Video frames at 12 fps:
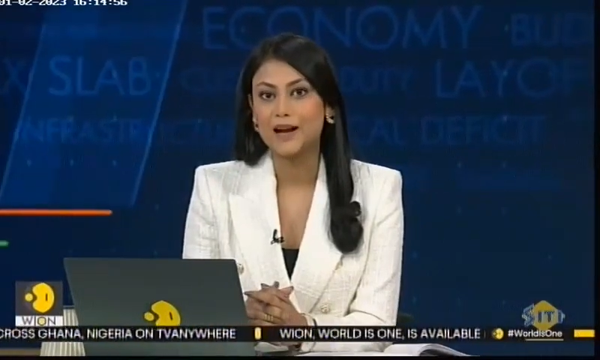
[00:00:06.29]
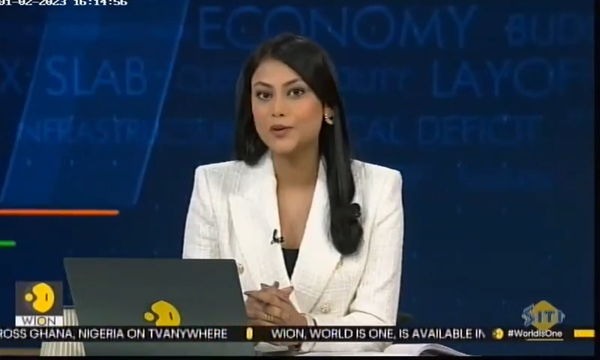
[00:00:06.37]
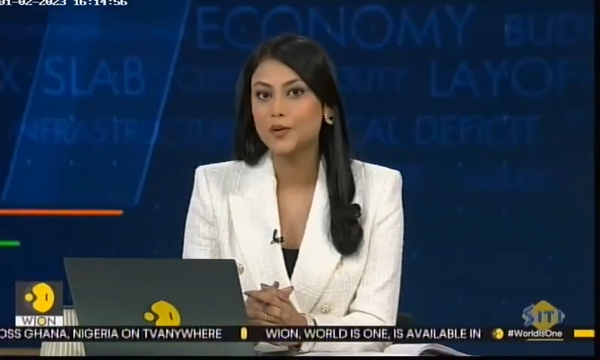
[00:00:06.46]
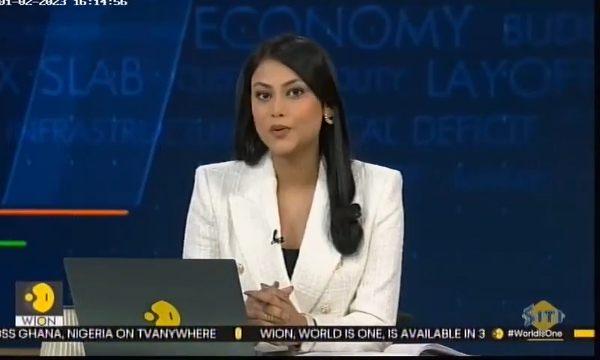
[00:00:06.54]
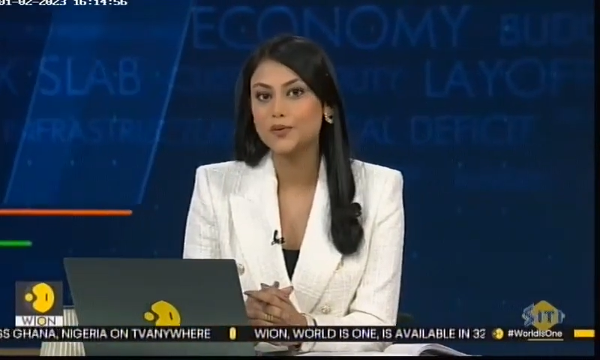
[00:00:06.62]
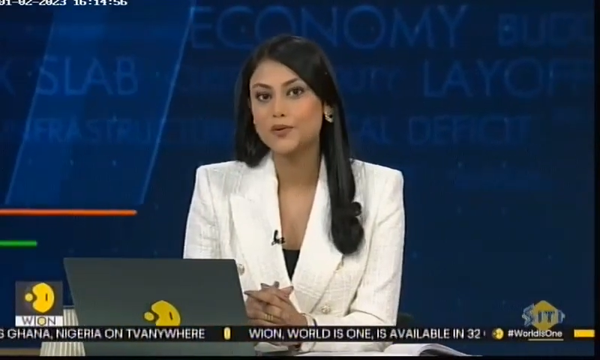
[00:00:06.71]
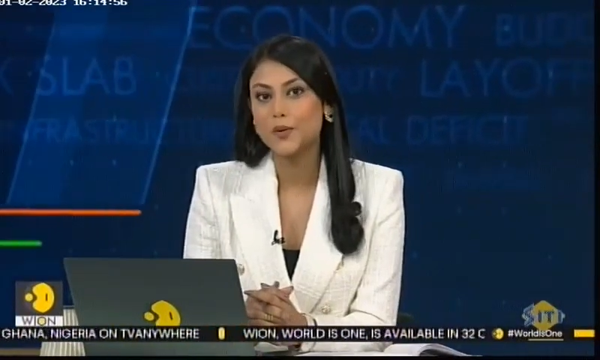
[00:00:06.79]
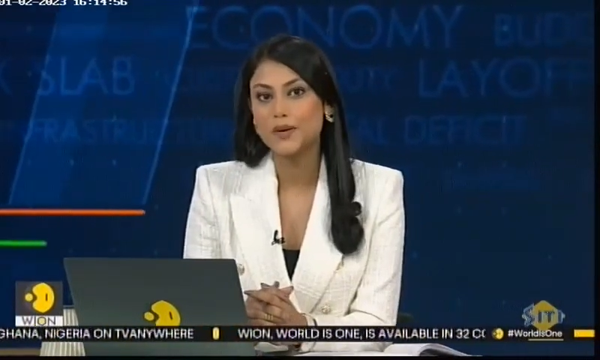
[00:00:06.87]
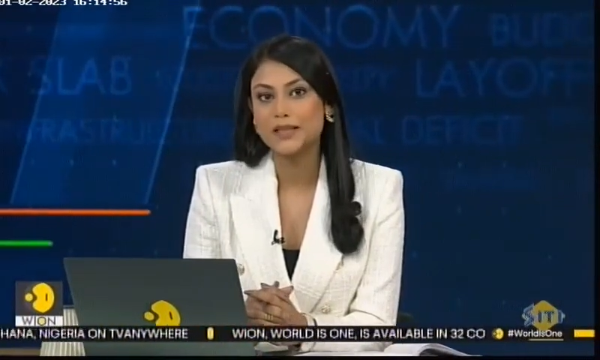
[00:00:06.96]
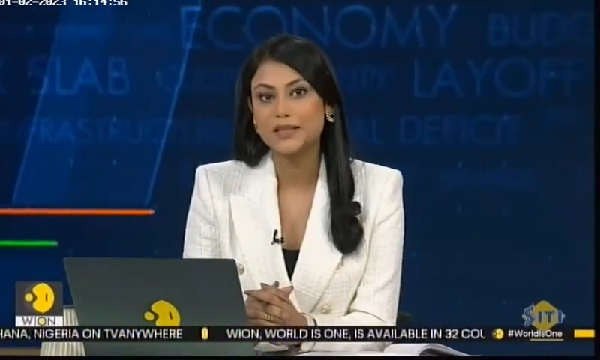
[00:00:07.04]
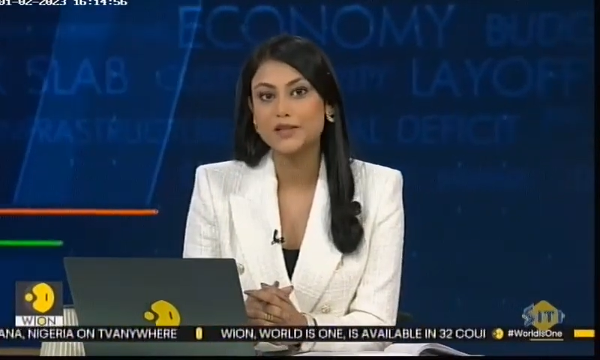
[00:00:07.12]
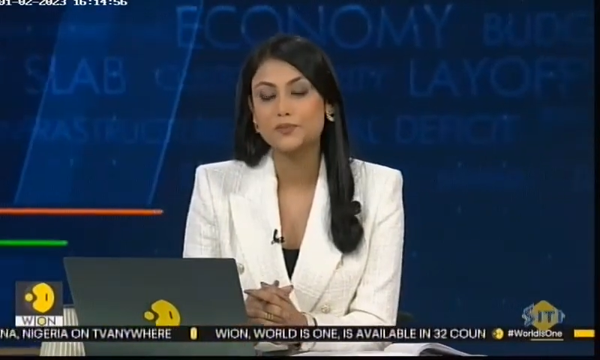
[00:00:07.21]
are not
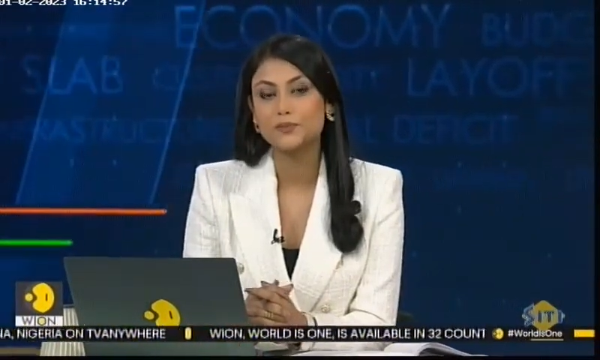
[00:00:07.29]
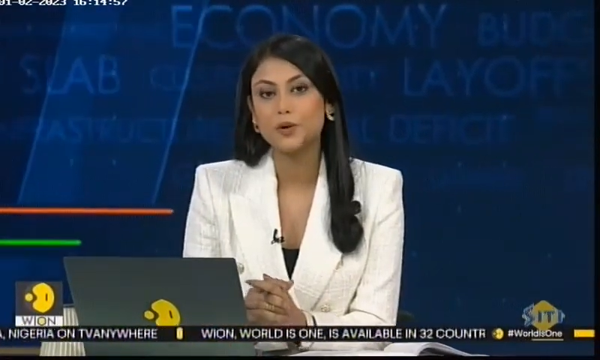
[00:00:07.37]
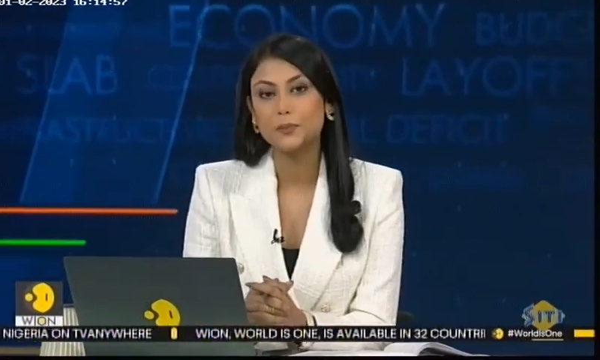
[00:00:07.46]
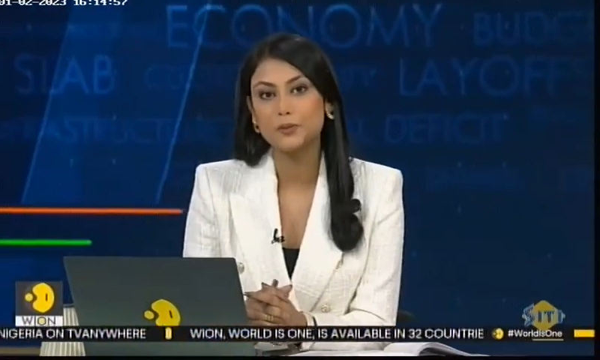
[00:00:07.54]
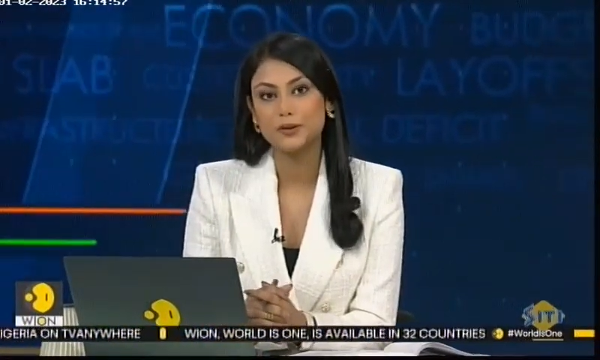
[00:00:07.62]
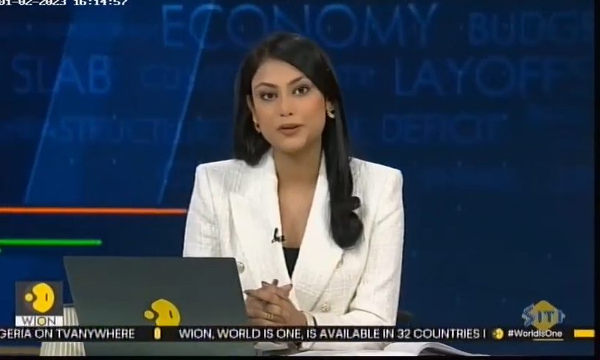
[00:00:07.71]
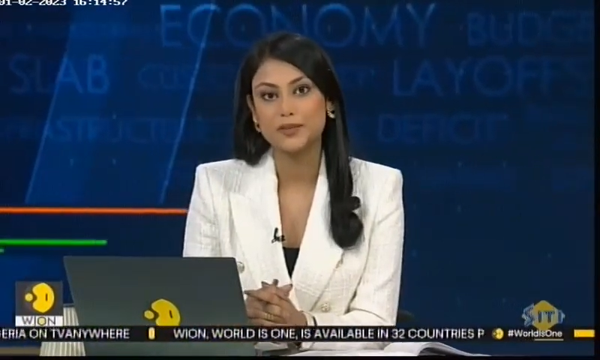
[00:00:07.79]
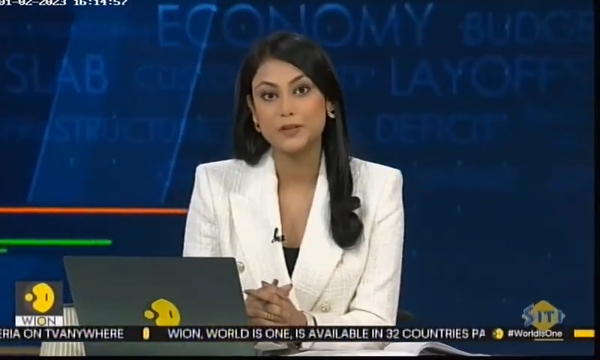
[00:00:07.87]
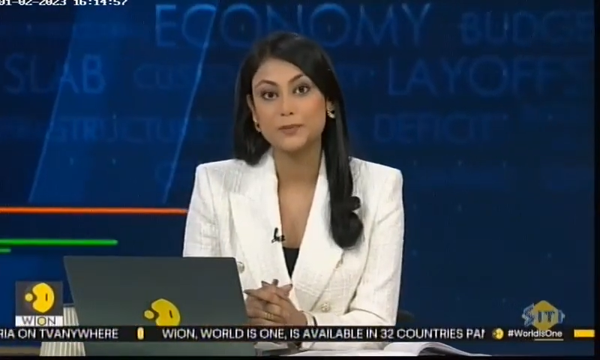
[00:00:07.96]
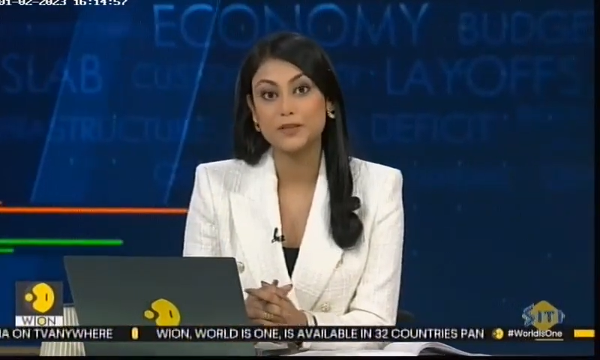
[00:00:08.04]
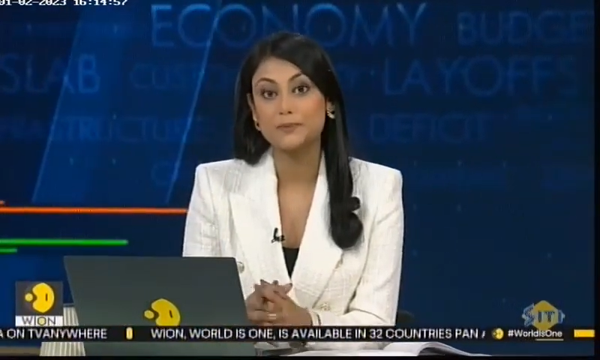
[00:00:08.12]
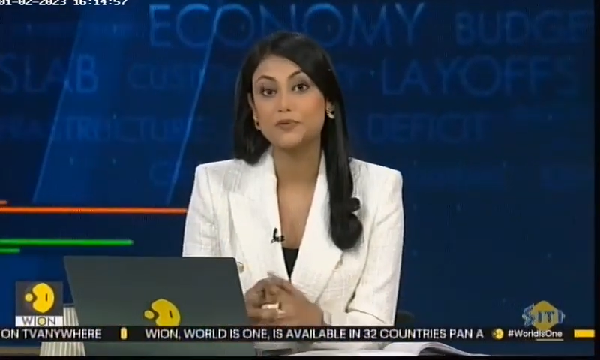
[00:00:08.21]
calling it a populist
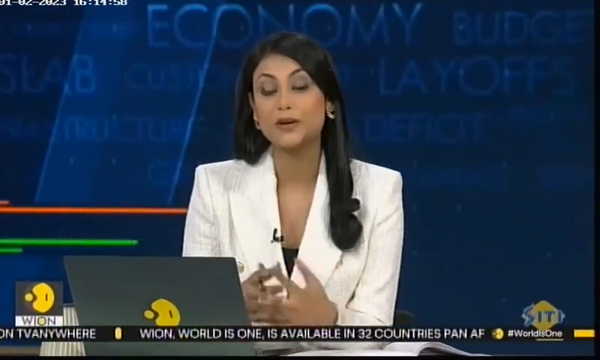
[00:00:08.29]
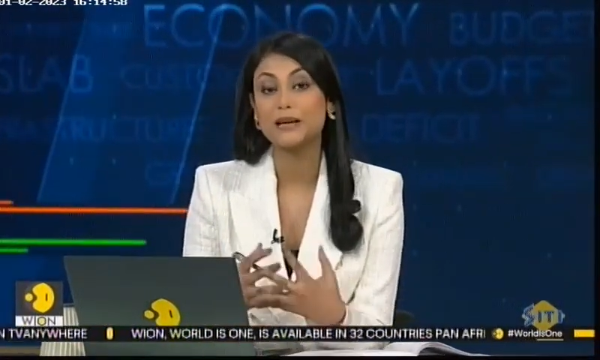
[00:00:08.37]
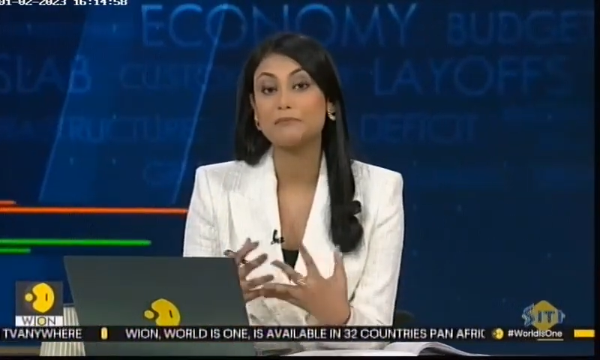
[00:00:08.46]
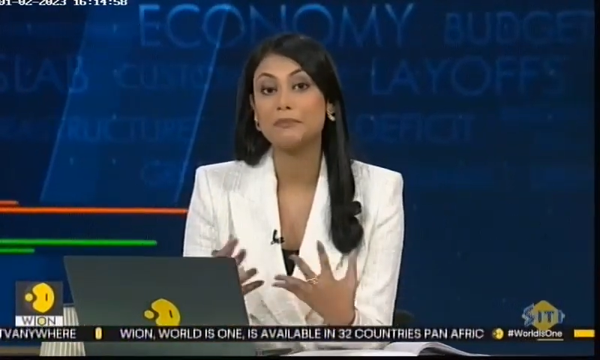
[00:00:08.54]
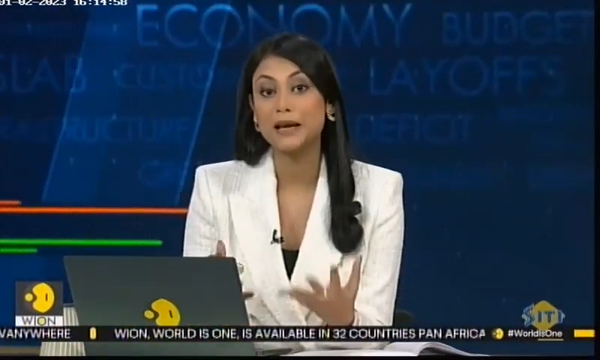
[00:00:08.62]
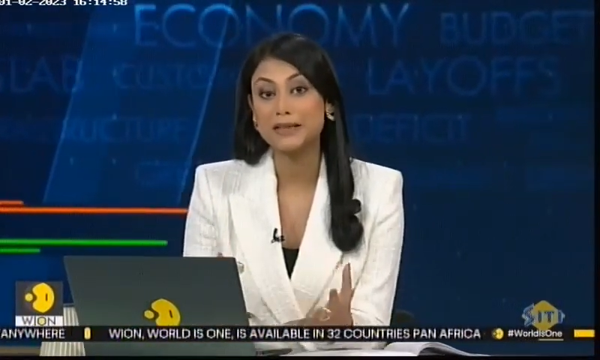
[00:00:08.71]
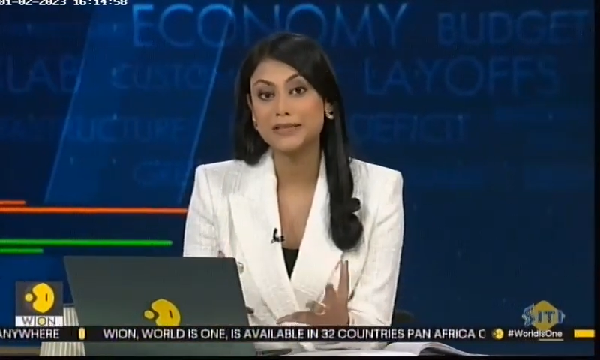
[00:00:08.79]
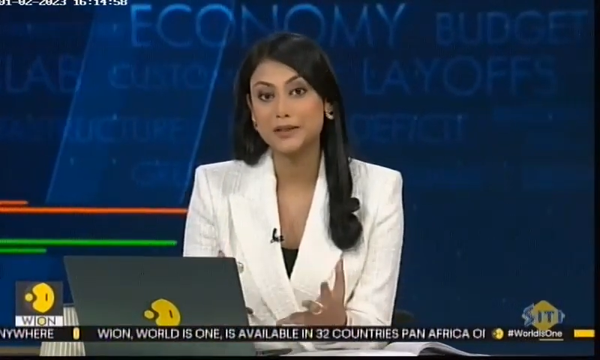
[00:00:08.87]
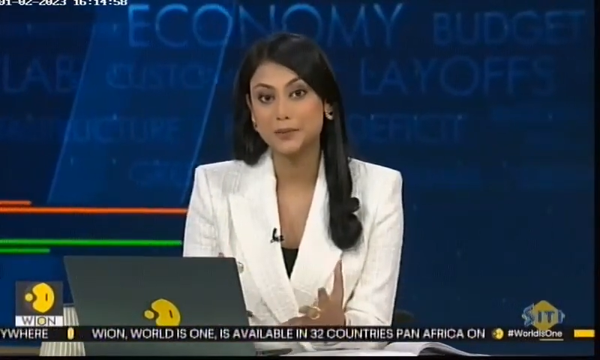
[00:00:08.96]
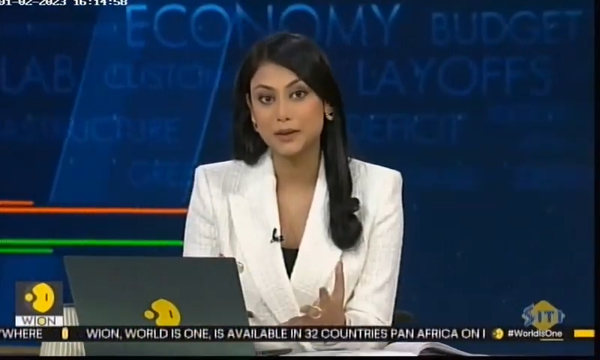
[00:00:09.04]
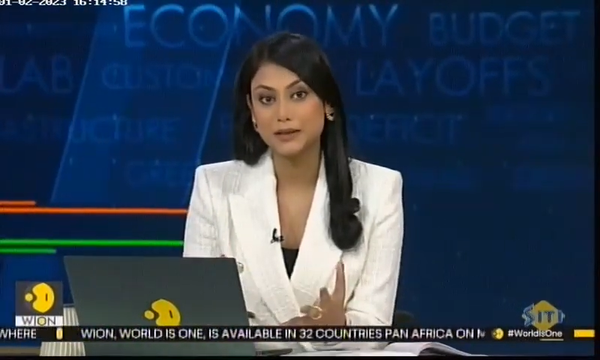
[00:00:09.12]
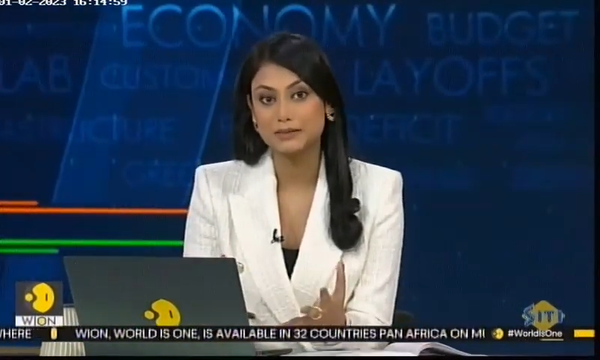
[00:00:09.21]
but a
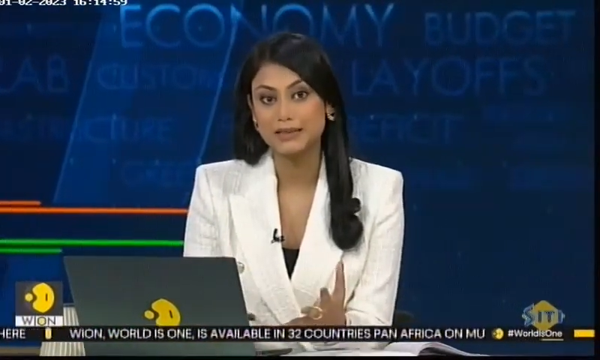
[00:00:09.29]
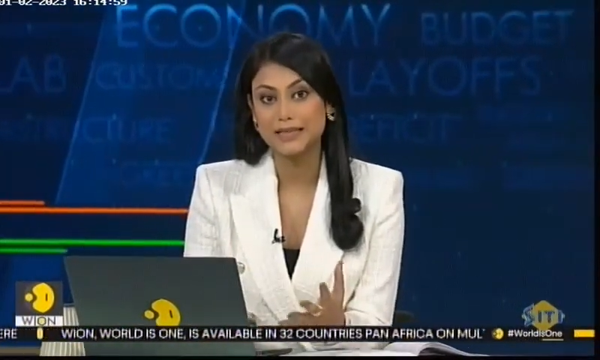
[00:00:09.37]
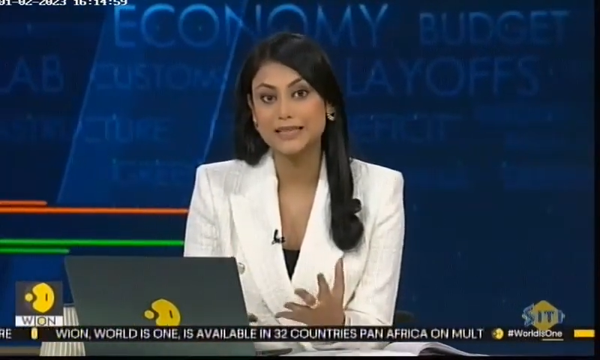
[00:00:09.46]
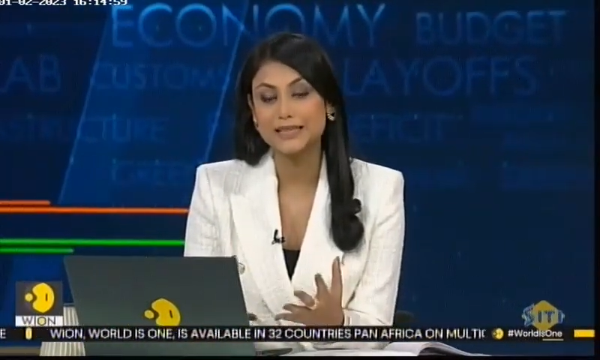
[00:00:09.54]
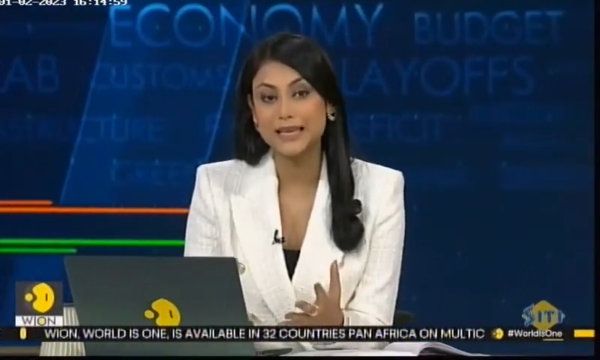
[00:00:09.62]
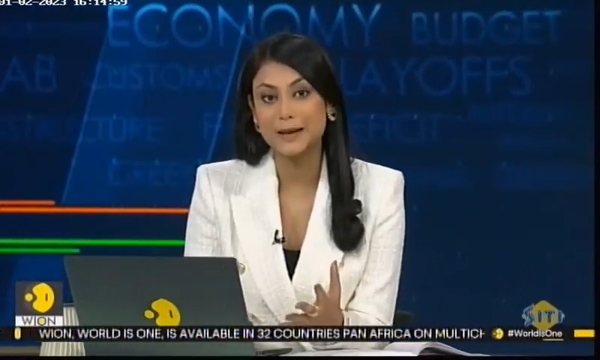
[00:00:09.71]
pragmatic one that is